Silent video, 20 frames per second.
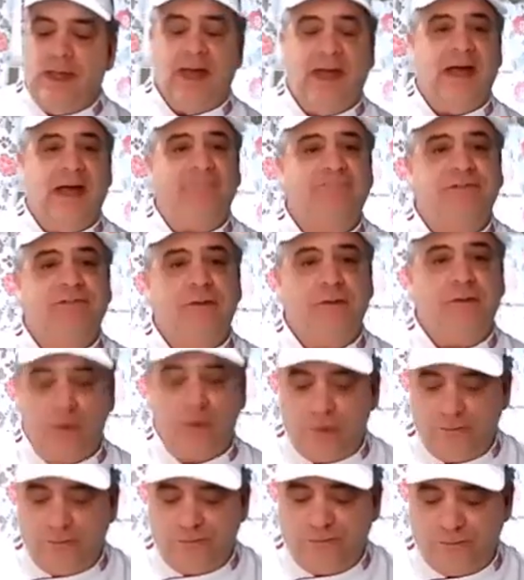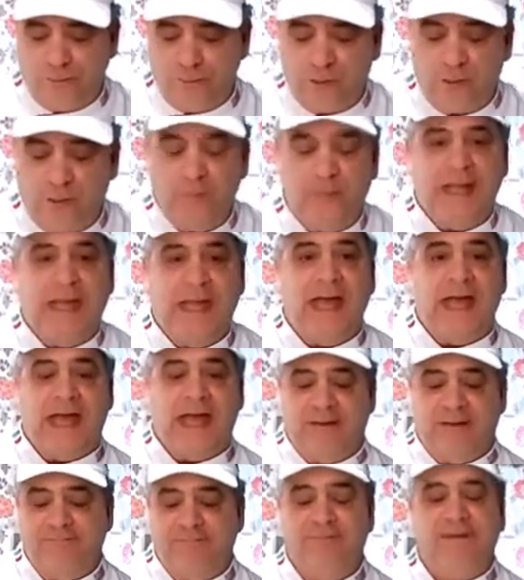After those, we
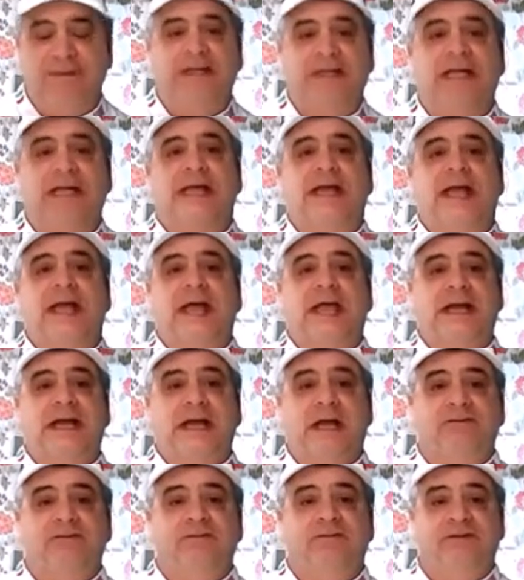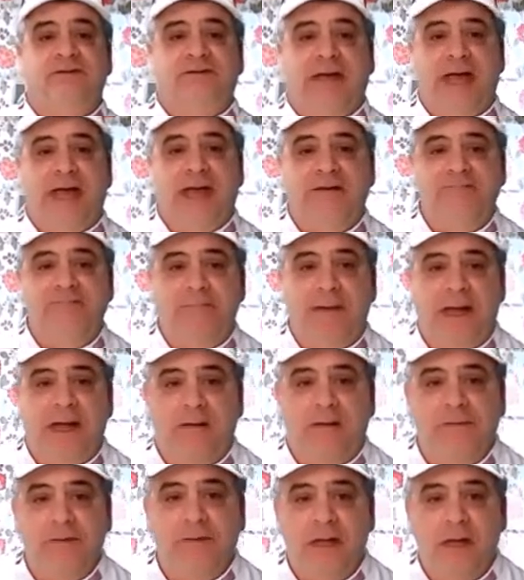have 8 ounces, a half
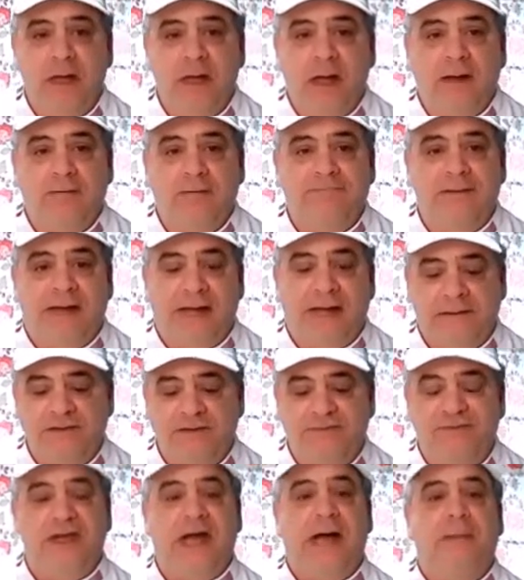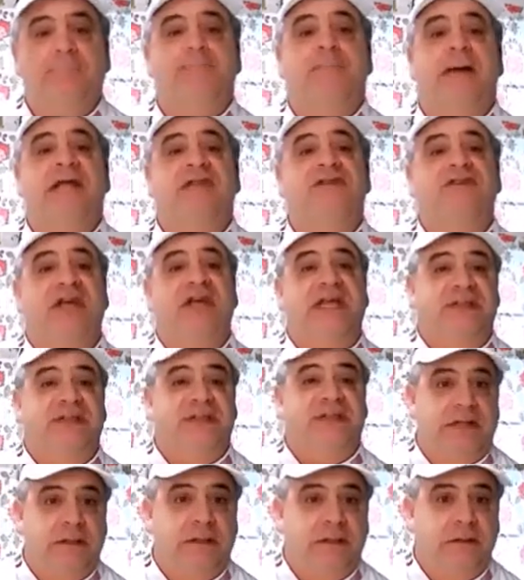pound of finely chopped
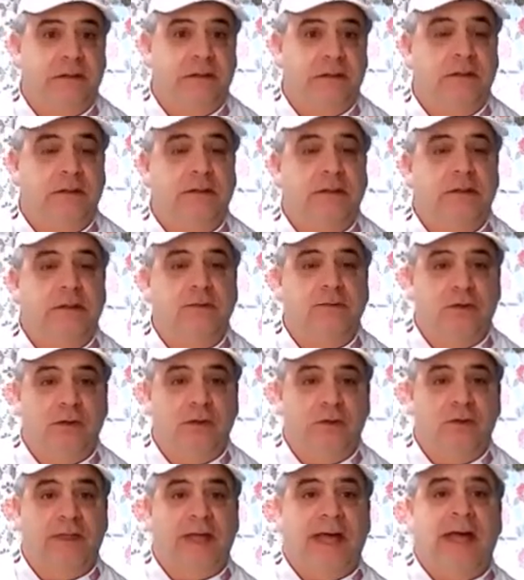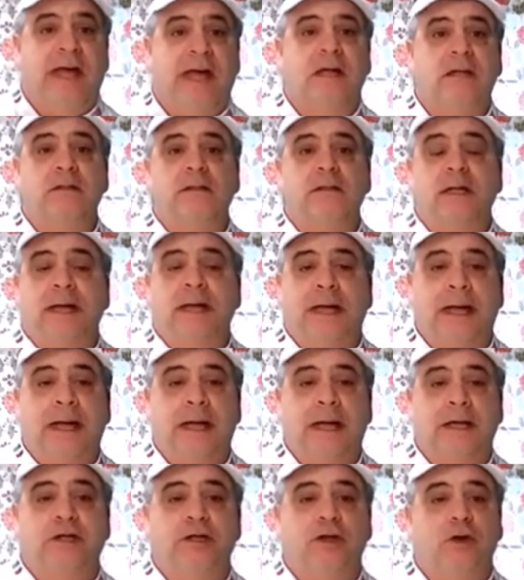pancetta. You know that
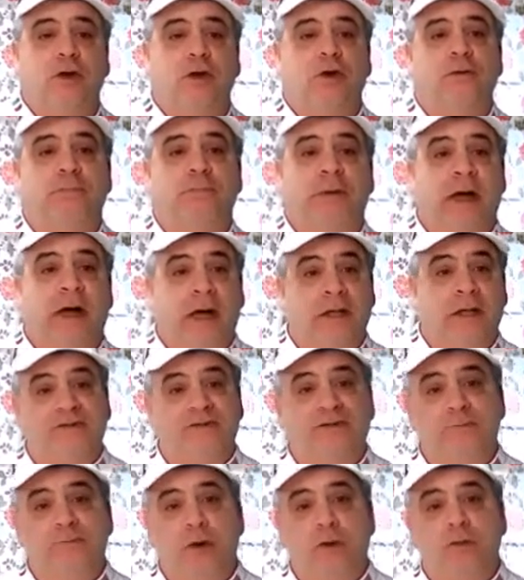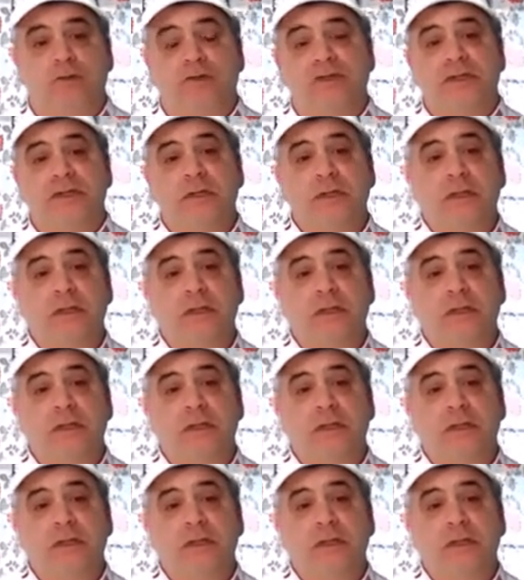cured but unsmoked